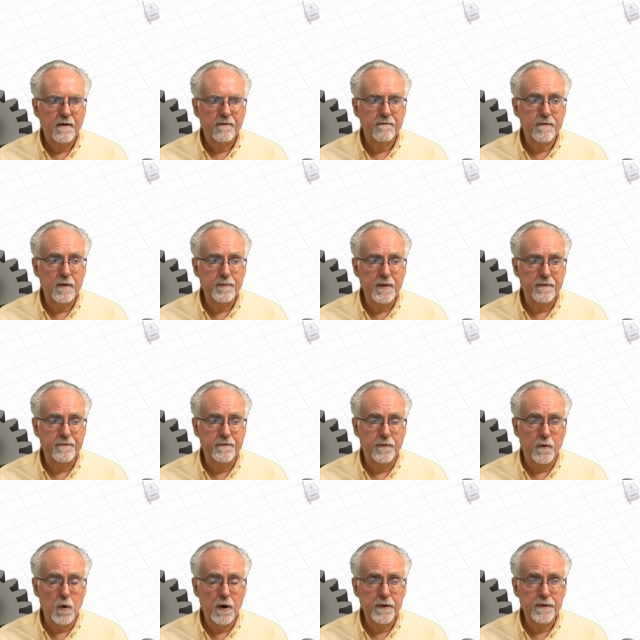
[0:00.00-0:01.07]
from the
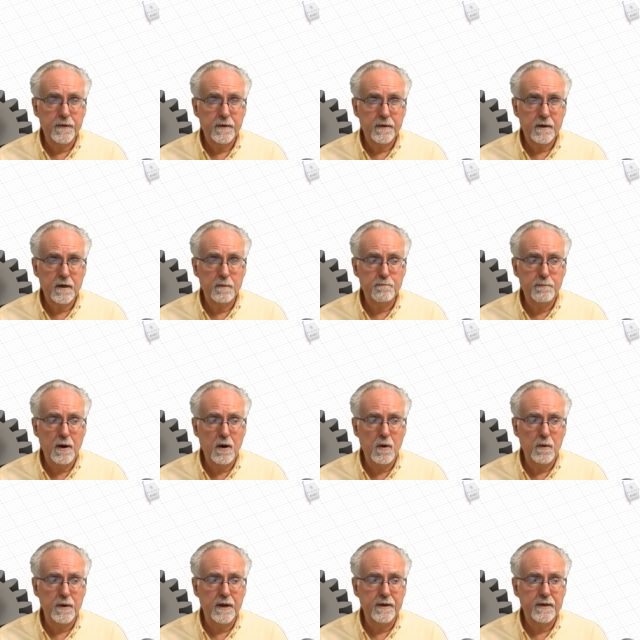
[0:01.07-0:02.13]
fourth
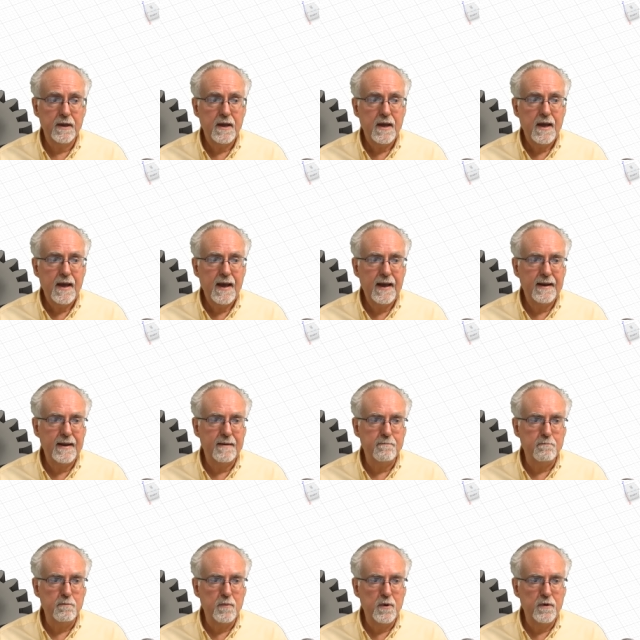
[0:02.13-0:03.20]
component and it
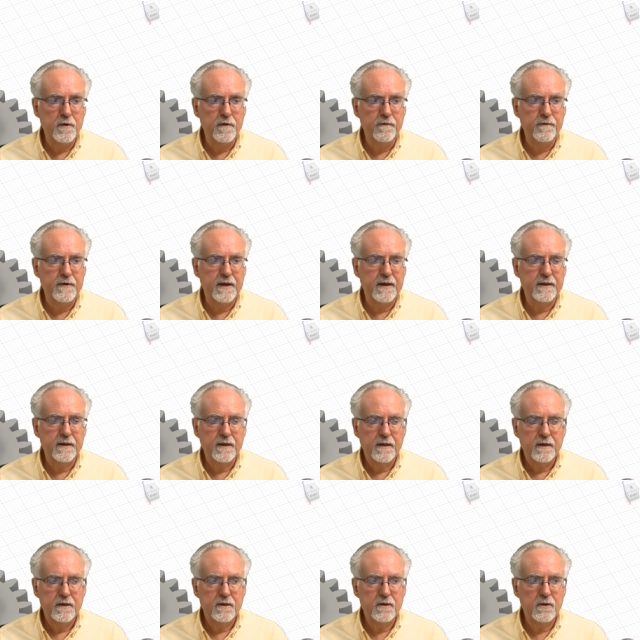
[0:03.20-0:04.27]
moved it
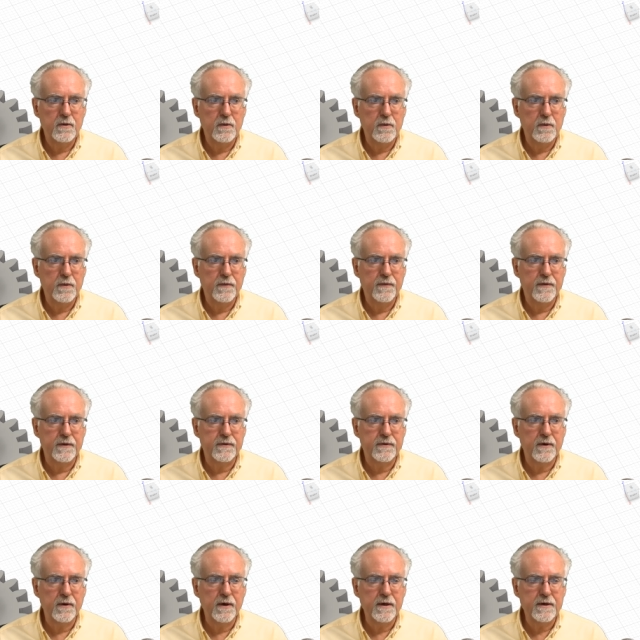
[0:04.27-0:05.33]
to the
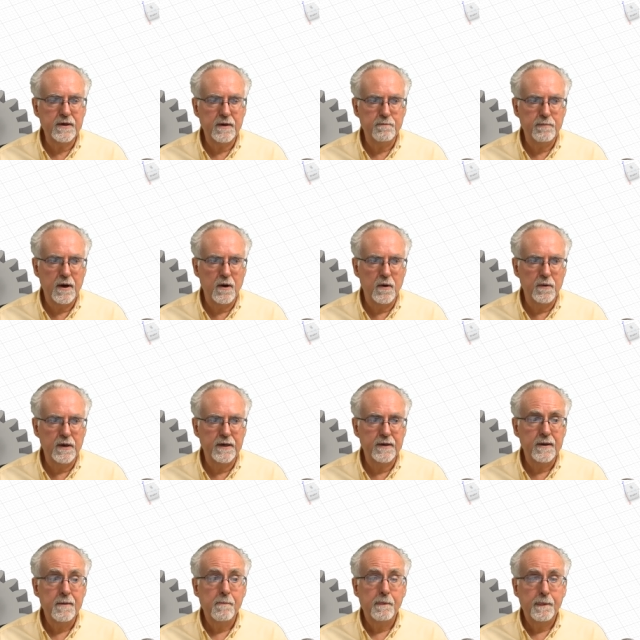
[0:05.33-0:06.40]
third component.
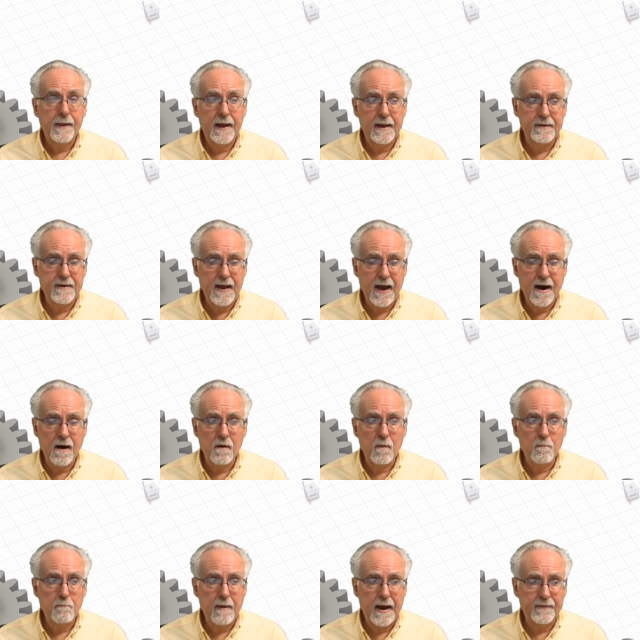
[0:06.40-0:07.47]
And now
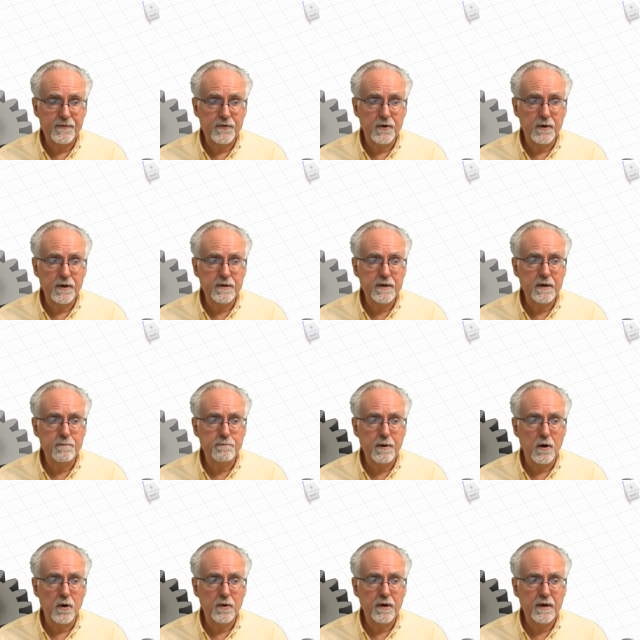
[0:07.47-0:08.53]
my third
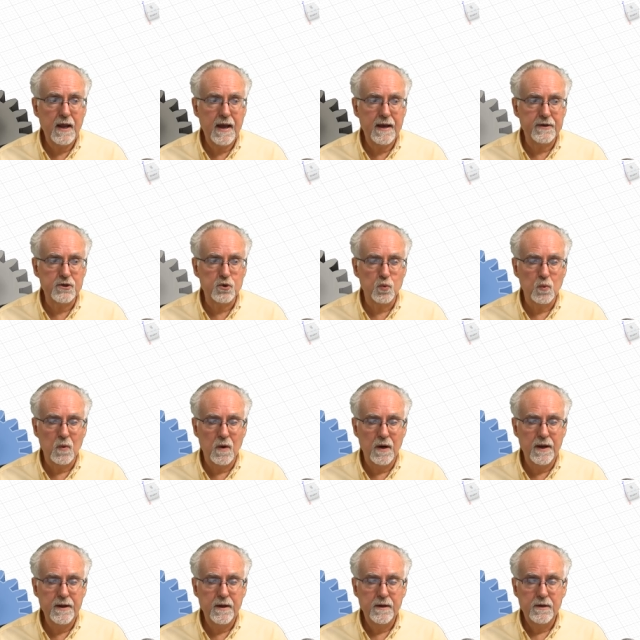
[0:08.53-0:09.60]
component has
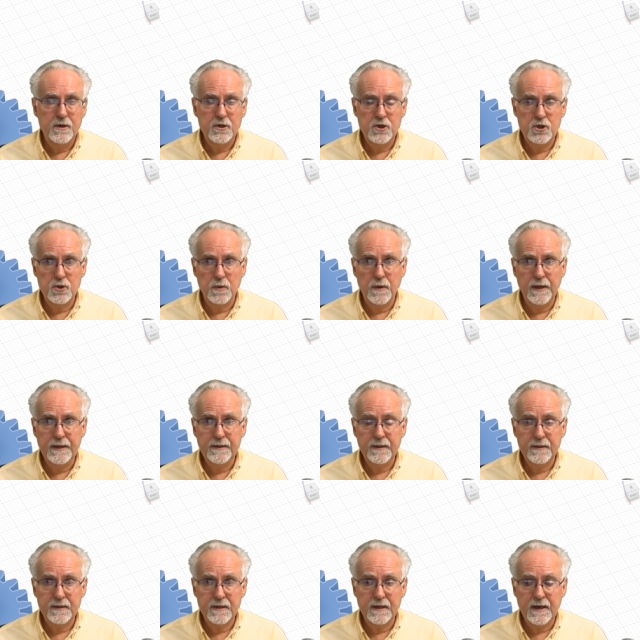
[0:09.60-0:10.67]
one joined
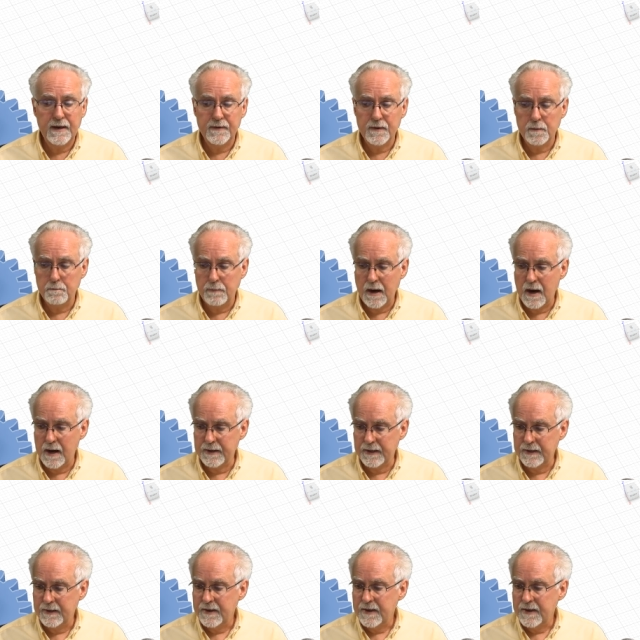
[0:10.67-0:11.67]
together body.